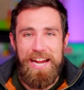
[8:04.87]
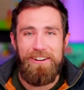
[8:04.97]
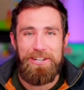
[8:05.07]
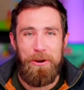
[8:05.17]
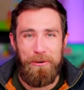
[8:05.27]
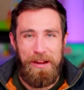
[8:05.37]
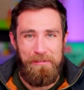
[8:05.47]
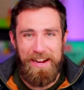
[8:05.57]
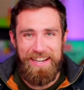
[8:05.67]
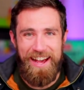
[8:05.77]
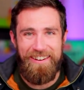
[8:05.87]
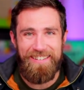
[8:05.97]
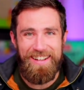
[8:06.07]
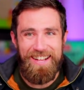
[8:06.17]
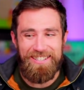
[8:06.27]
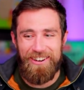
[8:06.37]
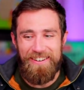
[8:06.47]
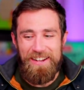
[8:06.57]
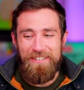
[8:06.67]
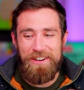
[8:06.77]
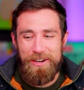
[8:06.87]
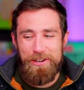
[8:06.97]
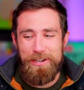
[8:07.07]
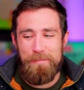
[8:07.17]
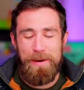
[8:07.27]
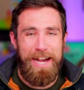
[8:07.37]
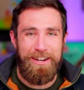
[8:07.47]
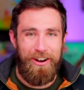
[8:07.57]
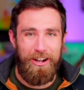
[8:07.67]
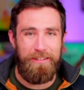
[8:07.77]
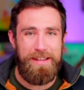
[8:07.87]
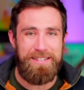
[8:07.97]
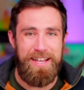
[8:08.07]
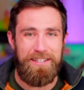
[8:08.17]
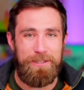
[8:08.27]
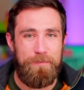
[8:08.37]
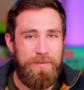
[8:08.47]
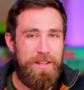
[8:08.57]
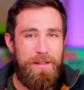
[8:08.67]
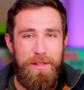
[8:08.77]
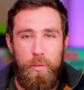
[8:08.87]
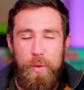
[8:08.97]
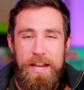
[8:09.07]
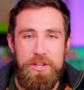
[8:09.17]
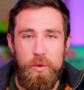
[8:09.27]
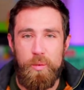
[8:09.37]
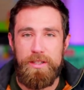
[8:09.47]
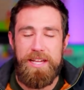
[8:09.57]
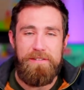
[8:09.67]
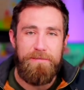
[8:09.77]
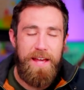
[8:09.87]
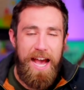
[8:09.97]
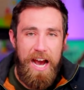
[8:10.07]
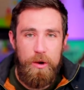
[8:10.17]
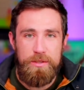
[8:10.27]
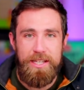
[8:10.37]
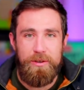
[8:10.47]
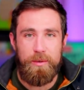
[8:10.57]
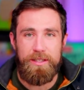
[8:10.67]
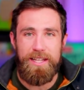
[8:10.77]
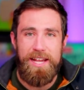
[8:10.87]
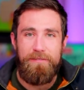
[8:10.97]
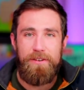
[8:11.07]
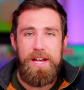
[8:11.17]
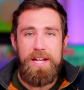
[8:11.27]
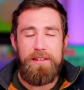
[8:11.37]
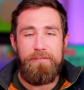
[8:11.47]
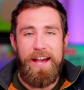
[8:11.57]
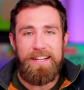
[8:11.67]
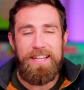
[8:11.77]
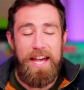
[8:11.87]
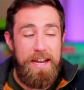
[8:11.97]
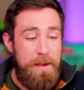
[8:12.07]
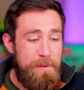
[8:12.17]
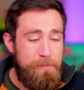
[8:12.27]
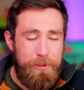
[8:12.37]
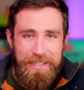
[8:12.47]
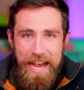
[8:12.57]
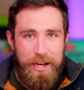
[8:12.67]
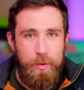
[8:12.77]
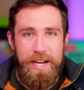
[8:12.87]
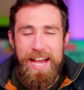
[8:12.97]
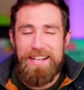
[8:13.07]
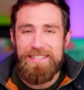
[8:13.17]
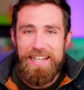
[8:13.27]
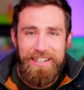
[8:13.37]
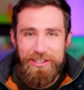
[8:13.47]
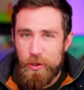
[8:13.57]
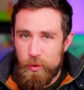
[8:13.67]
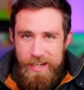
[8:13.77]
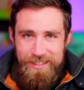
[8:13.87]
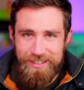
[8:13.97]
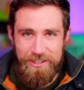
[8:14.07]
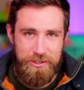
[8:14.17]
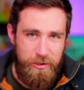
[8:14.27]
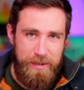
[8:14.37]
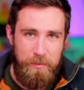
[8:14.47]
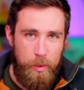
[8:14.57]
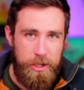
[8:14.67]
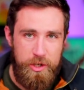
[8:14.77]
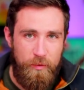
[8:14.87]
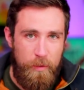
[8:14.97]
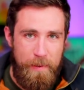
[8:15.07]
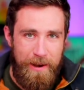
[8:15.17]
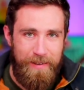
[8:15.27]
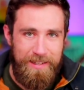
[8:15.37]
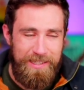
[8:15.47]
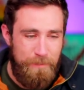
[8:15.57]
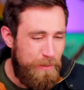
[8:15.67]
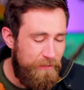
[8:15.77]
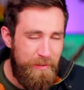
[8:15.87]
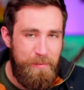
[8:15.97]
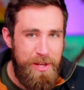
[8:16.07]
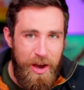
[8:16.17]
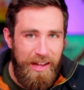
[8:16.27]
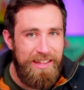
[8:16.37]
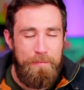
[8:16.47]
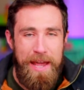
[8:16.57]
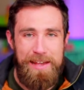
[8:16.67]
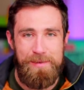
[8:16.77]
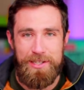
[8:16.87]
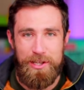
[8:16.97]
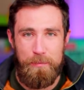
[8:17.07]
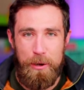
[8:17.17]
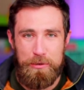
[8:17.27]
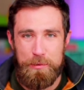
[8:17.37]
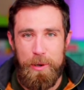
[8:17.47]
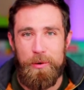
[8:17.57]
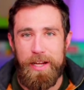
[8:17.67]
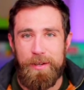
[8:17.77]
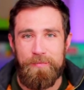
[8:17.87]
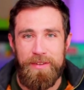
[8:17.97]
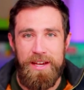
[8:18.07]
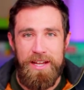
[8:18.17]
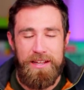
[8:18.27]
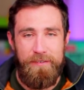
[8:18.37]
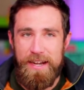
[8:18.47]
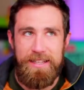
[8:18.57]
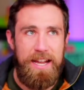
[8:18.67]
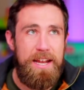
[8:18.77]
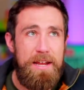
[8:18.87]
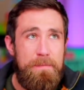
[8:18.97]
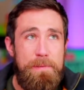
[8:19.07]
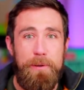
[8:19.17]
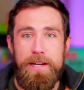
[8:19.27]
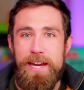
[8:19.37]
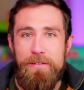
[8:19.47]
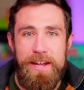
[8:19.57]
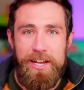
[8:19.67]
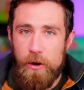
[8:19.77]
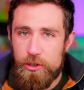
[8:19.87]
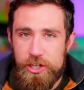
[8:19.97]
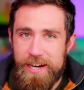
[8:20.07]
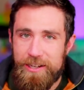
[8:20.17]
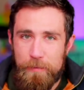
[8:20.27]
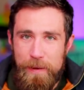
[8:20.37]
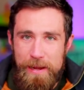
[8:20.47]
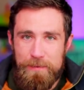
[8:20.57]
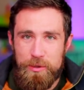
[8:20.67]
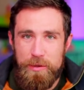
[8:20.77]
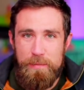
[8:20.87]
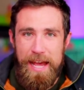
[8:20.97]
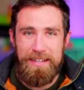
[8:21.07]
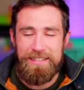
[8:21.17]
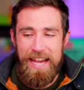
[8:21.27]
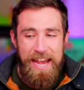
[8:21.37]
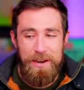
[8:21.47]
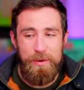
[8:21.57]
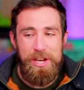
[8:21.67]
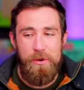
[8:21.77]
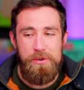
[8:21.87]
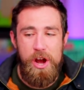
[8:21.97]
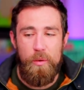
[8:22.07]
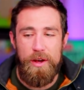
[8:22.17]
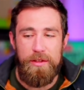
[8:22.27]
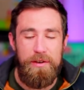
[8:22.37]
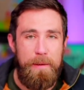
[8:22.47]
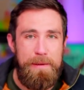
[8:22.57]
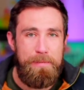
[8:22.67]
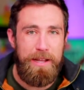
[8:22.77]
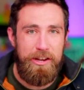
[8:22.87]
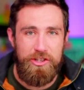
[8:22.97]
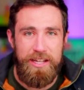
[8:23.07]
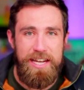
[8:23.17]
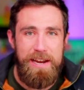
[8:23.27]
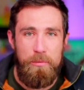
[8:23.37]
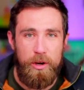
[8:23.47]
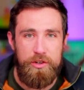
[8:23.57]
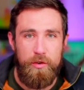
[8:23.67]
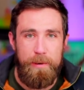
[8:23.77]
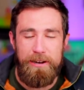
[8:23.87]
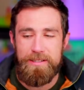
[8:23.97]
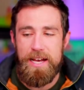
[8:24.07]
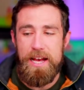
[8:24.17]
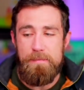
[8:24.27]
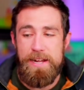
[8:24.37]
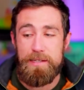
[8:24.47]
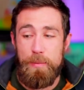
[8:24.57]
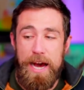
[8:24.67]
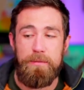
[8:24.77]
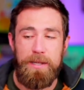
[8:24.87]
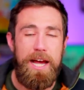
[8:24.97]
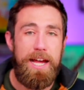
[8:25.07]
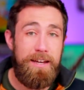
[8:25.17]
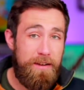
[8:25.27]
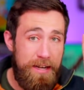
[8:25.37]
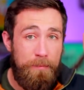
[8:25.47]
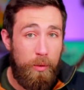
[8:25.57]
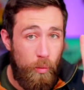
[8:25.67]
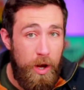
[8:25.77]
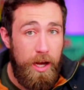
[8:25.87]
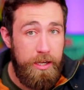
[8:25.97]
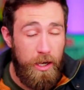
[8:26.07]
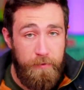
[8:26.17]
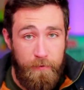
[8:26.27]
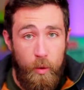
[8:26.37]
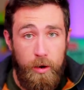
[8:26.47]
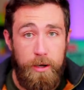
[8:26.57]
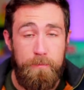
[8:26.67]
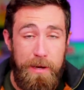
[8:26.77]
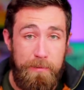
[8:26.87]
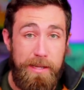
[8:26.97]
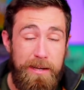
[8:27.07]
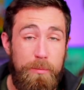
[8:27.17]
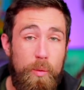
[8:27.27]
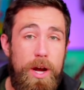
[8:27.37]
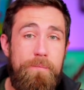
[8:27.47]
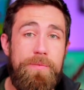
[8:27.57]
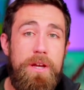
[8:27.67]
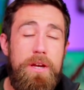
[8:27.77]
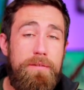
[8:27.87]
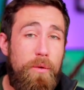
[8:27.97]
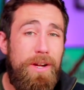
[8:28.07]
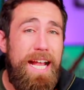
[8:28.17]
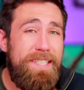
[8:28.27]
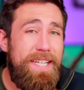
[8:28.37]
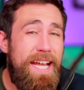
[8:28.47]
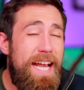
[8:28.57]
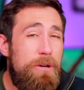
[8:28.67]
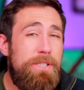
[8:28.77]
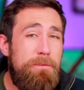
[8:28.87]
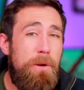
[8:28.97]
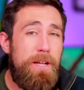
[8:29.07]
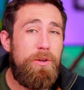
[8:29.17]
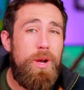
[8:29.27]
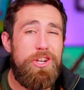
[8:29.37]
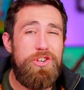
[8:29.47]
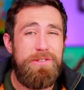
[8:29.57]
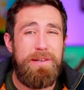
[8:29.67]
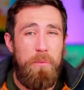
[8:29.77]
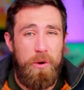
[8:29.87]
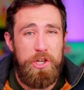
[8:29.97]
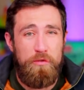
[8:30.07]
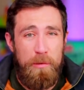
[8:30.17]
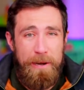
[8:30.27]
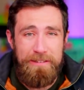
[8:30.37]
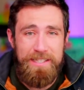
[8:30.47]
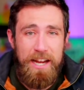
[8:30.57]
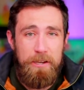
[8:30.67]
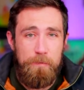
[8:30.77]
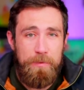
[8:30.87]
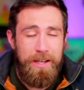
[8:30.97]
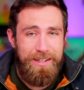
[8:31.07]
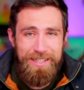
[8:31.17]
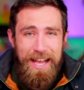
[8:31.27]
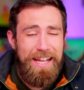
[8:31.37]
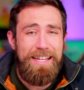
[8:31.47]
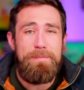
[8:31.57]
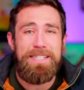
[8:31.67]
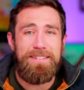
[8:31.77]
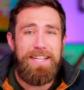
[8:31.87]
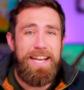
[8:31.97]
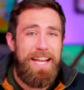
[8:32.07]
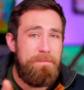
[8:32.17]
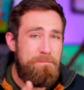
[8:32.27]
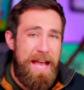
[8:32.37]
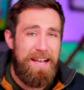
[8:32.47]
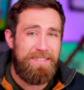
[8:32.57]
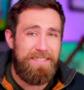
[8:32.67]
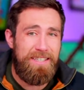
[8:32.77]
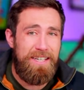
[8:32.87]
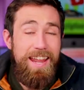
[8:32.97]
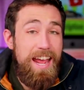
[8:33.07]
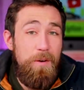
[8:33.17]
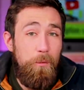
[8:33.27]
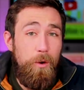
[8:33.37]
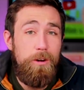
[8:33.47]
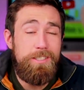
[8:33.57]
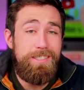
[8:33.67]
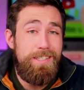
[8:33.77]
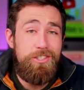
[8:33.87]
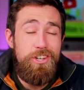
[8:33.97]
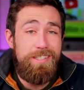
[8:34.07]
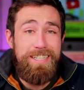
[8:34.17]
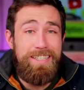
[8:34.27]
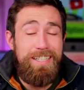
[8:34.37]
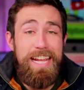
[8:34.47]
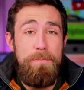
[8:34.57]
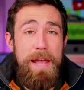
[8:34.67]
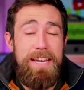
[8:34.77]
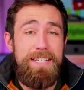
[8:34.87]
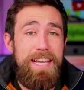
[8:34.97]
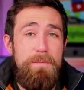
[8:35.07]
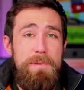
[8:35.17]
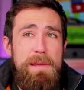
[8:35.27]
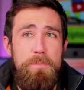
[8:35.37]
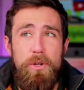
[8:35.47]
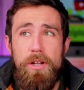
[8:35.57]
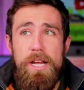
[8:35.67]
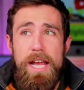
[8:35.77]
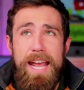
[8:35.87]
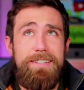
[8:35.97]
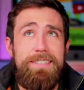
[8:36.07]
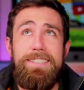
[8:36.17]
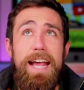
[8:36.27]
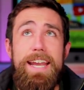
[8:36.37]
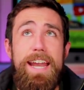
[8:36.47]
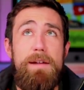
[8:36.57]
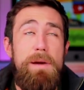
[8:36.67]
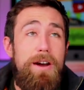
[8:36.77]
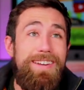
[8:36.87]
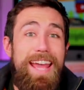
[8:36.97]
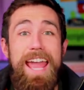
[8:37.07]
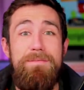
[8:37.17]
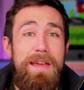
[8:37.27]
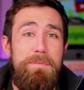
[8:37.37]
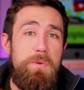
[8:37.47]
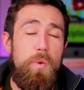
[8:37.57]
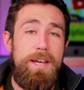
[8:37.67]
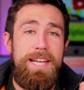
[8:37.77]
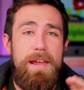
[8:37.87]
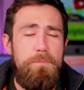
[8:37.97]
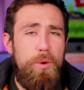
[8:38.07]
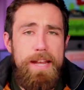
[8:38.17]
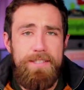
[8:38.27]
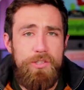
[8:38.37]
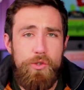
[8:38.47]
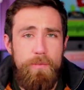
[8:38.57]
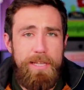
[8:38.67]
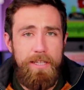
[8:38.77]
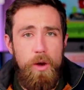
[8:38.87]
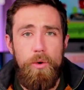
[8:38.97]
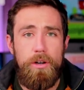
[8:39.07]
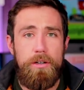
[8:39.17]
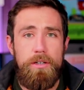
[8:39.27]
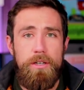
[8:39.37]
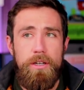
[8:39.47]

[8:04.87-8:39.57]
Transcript: territory right now. So when, when you combine all of these things, the rental relief, the housing relief, the fact that people's equity has increased during mortgage forbearance above and beyond the payments they're postponing, the fact that people can now negotiate their payments with banks and we don't know whether or not people actually need mortgage forbearance means bottom line number one of four, bottom line number one, Forecasting a housing market crash using mortgage forbearance data is highly misleading at best. And at worst, it's just clickbait to get people excited about, yay, maybe one day prices will be lower.